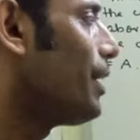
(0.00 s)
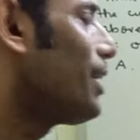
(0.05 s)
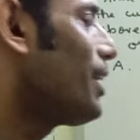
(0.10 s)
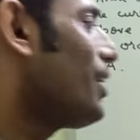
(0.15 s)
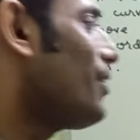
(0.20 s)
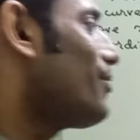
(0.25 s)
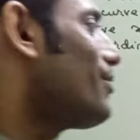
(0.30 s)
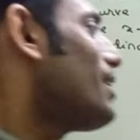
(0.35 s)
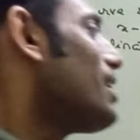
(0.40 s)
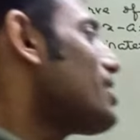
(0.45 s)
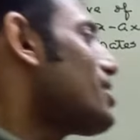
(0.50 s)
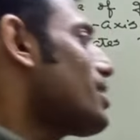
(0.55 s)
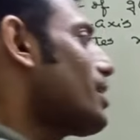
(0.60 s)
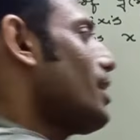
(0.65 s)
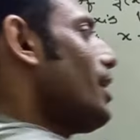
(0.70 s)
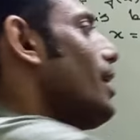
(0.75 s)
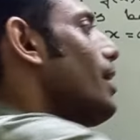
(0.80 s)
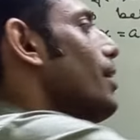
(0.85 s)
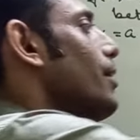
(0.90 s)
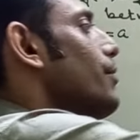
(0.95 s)
If this
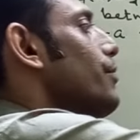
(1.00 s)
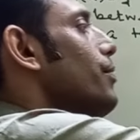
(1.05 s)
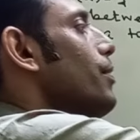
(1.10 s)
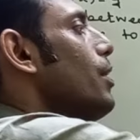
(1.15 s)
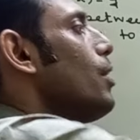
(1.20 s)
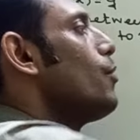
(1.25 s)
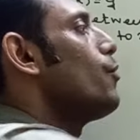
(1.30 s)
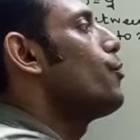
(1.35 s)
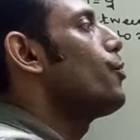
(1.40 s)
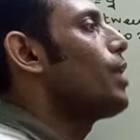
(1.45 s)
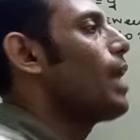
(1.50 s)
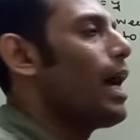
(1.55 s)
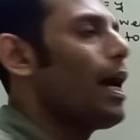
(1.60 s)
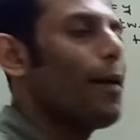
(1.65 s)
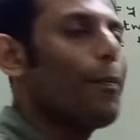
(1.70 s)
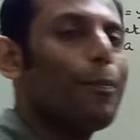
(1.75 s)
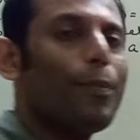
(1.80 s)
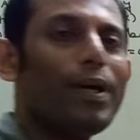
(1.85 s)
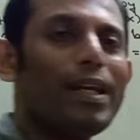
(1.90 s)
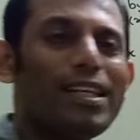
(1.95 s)
curve would
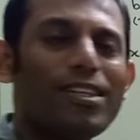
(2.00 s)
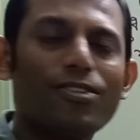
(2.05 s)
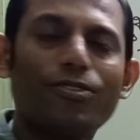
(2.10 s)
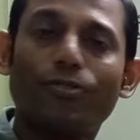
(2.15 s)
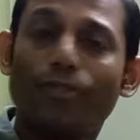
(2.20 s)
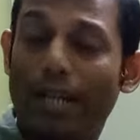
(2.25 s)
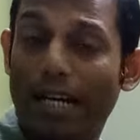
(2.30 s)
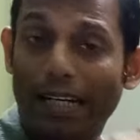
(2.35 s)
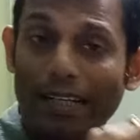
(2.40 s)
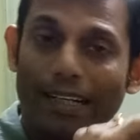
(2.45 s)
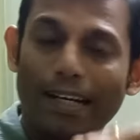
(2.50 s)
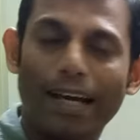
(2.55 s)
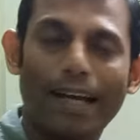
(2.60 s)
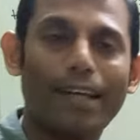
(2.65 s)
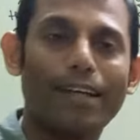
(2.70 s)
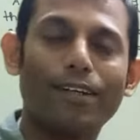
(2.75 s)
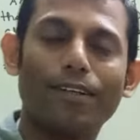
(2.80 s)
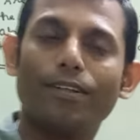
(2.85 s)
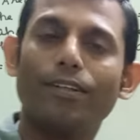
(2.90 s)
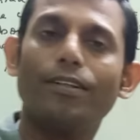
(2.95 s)
have been straight
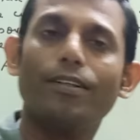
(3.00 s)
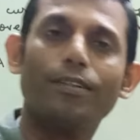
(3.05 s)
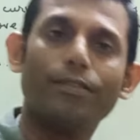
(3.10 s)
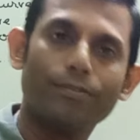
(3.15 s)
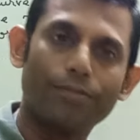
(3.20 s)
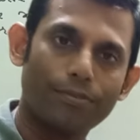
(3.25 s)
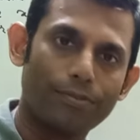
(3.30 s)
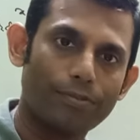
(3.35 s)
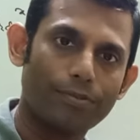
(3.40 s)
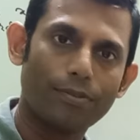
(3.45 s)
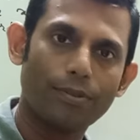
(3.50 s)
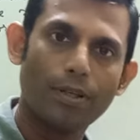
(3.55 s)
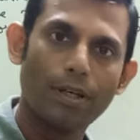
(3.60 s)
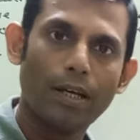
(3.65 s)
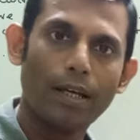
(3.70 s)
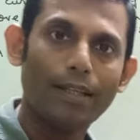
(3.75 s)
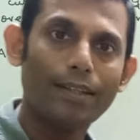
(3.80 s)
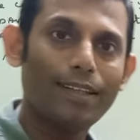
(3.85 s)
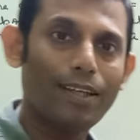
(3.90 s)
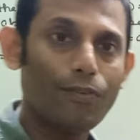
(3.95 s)
line curve,
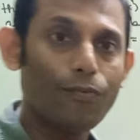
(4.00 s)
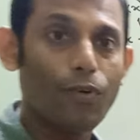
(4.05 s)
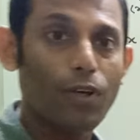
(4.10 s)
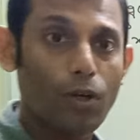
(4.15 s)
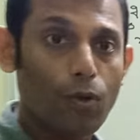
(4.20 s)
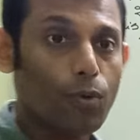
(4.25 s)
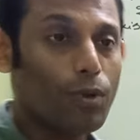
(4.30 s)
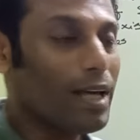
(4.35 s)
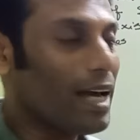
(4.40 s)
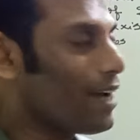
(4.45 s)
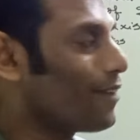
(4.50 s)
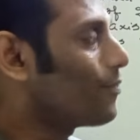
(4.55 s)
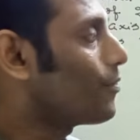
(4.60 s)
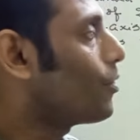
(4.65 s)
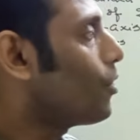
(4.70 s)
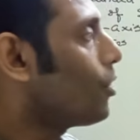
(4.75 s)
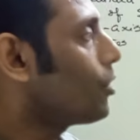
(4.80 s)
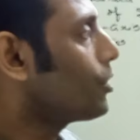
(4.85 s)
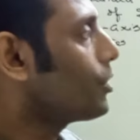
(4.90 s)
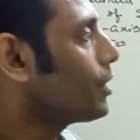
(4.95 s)
then we could have
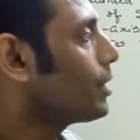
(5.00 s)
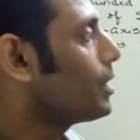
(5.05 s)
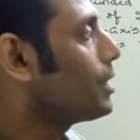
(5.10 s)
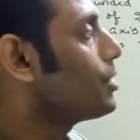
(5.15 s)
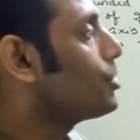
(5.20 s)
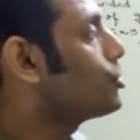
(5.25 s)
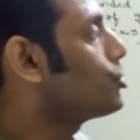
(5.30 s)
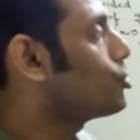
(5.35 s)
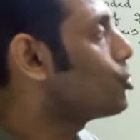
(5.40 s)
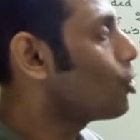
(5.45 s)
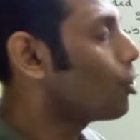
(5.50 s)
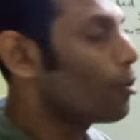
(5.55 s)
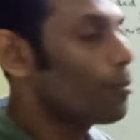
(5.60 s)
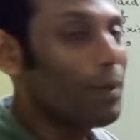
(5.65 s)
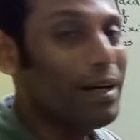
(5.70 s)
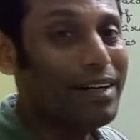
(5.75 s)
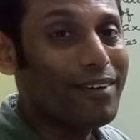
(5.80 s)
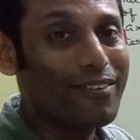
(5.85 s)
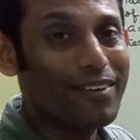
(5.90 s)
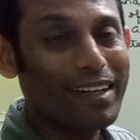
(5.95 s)
got
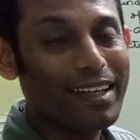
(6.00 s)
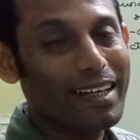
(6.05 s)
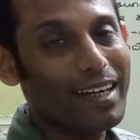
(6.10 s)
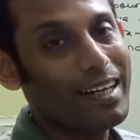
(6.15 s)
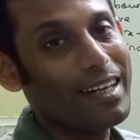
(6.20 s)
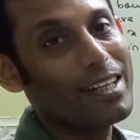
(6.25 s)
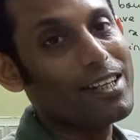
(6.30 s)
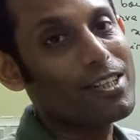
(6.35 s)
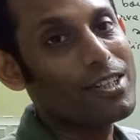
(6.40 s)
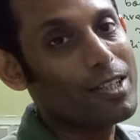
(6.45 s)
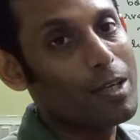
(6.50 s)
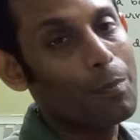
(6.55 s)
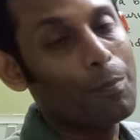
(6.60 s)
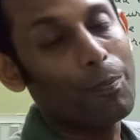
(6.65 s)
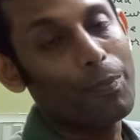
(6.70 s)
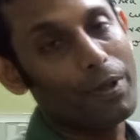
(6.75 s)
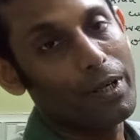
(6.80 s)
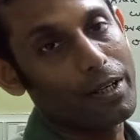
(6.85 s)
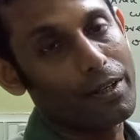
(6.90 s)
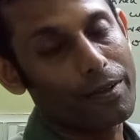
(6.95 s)
geometrically
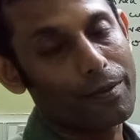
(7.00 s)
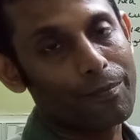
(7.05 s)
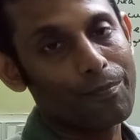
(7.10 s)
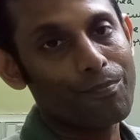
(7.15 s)
simpler